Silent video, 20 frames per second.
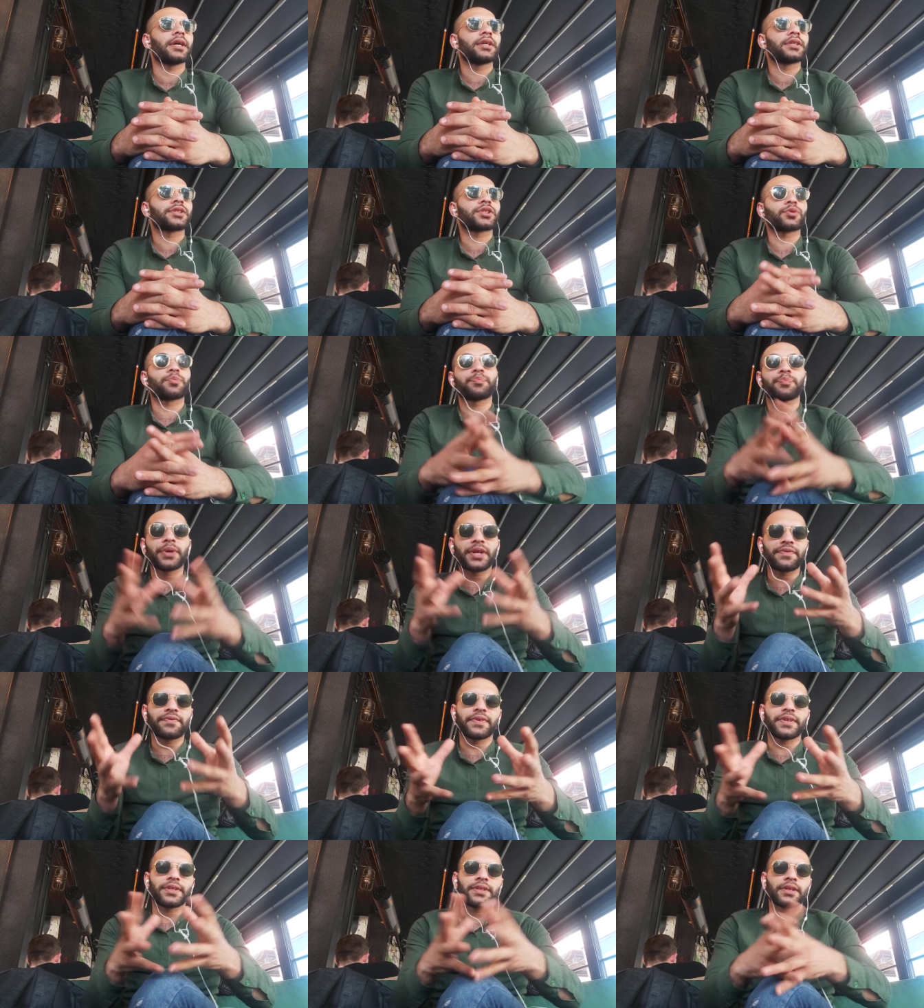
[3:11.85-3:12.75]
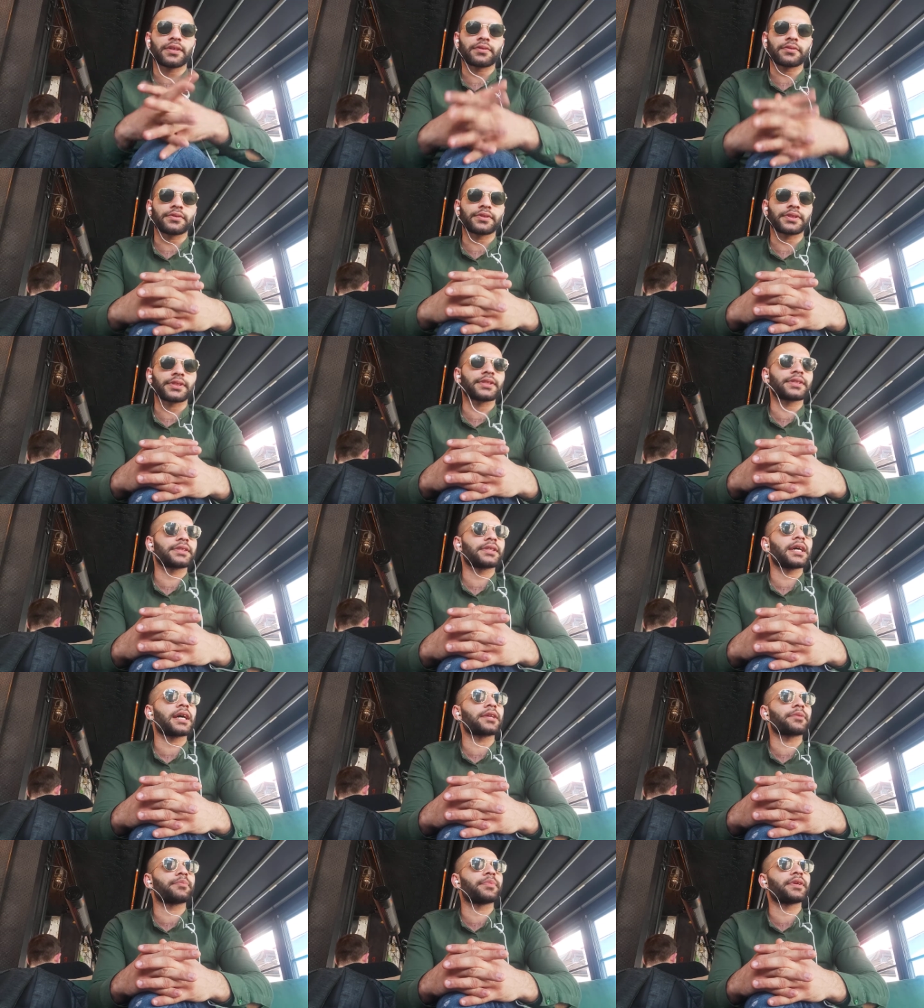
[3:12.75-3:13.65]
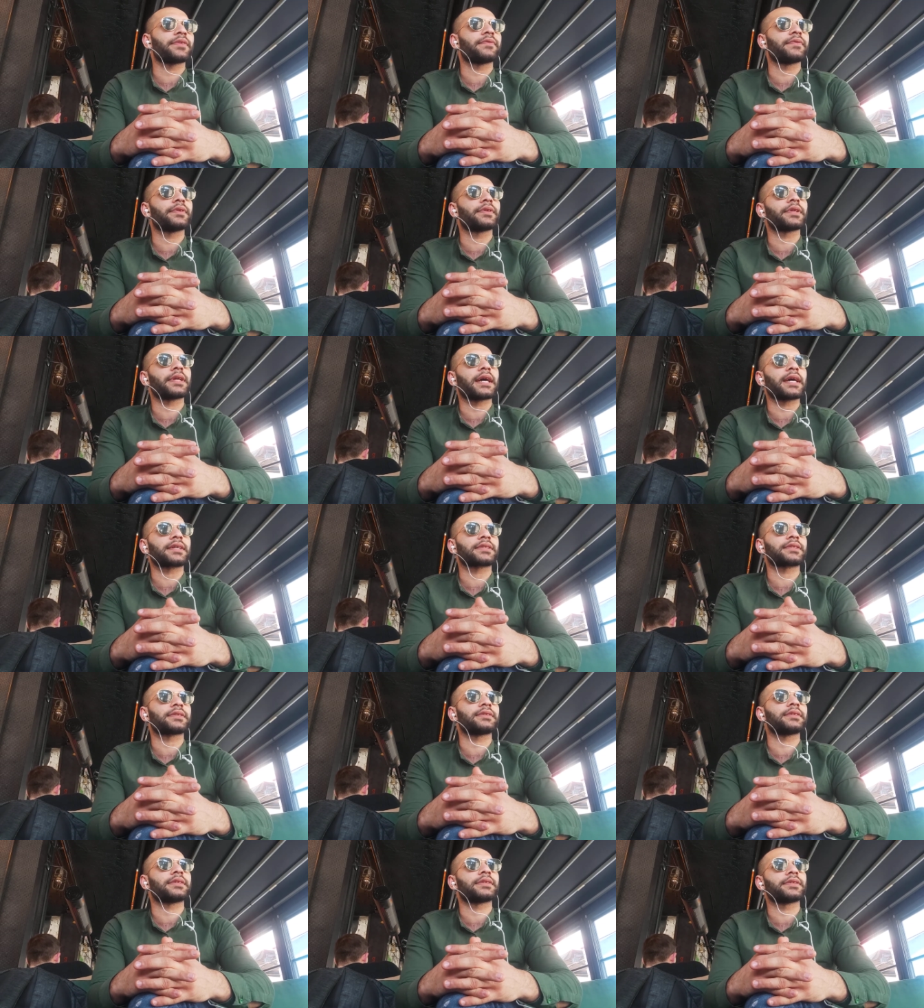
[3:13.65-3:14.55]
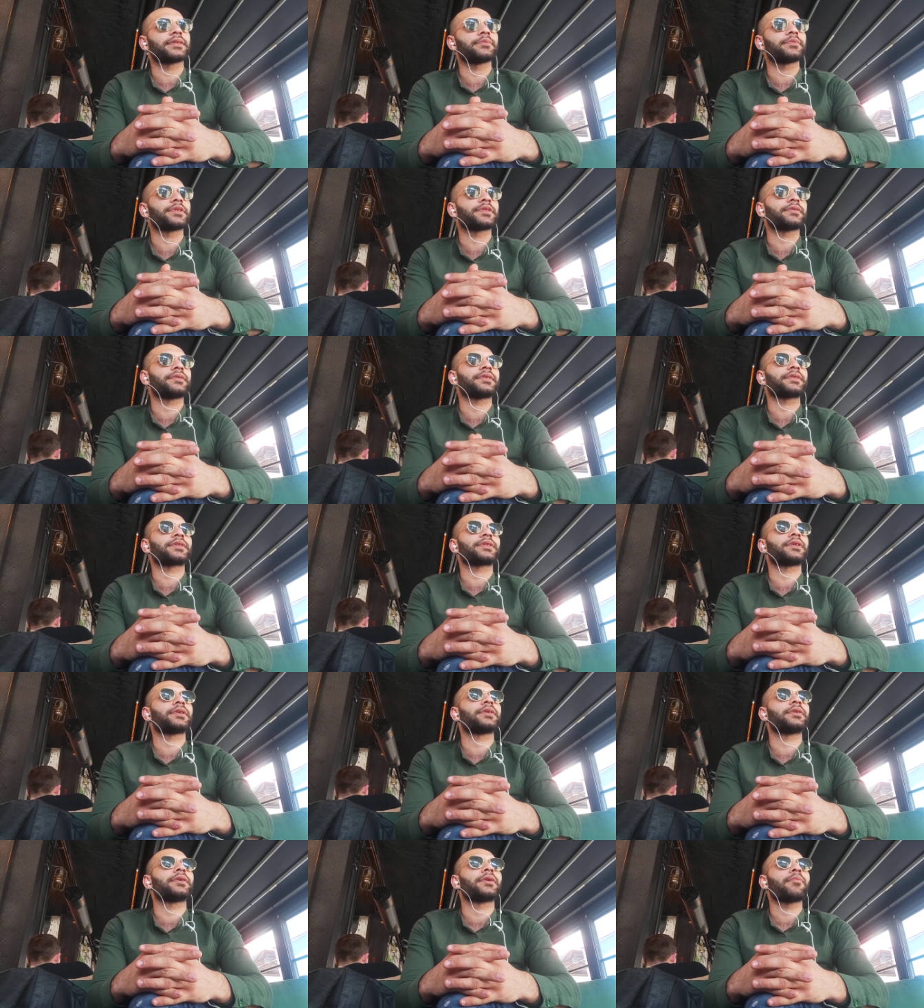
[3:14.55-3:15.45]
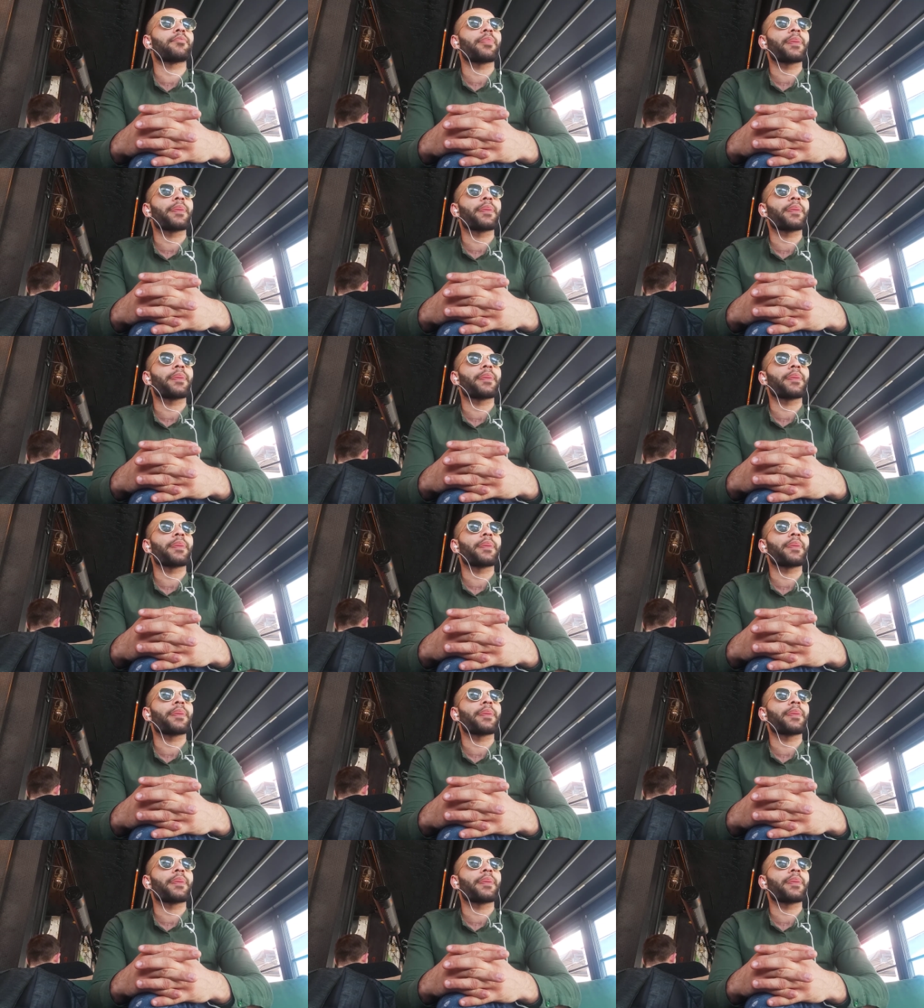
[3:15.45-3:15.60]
So between neurons is not between axon and dendrites. So